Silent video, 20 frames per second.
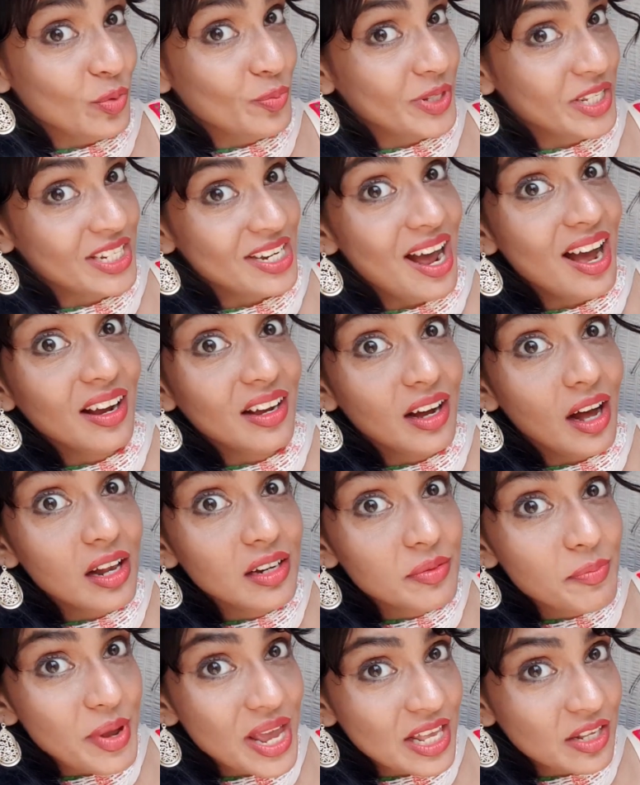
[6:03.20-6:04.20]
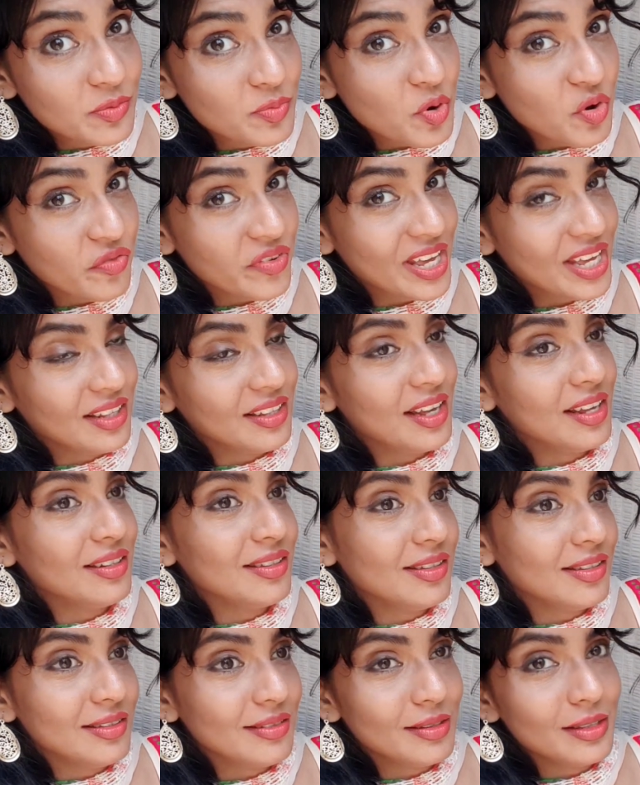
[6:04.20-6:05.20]
superstar cult-based movie,
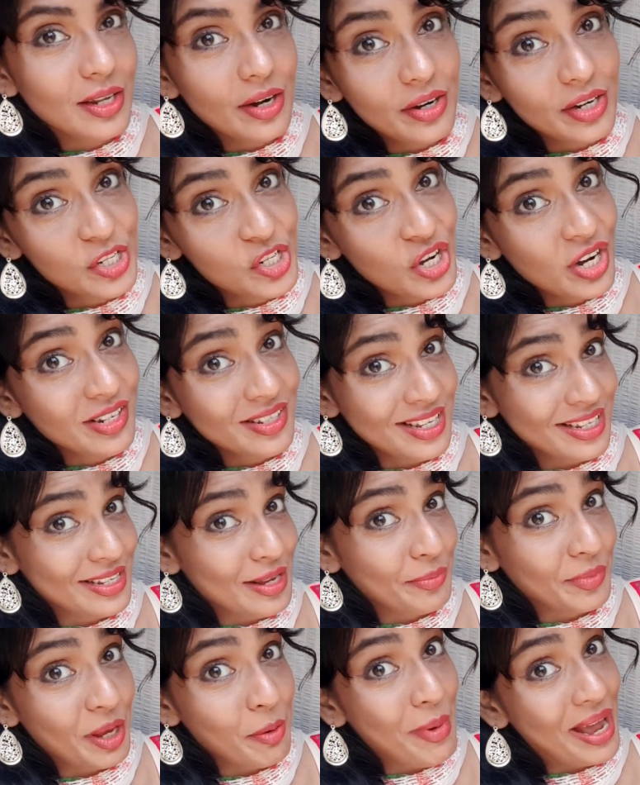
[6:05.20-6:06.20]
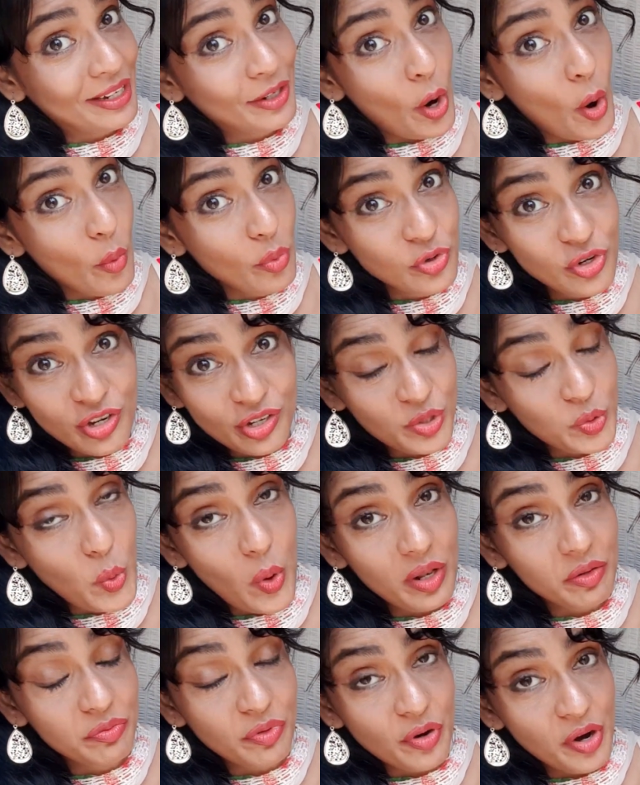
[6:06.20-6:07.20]
then there are chances something might go just
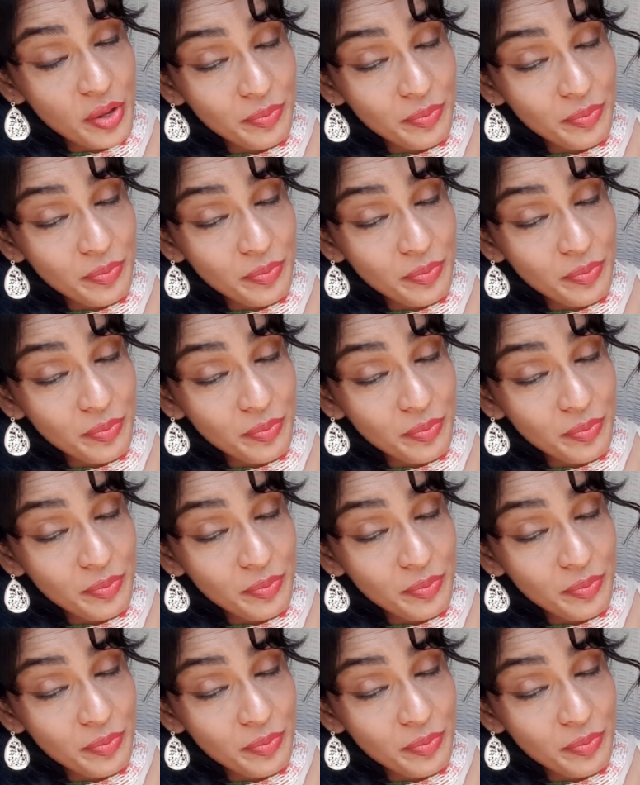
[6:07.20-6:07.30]
well for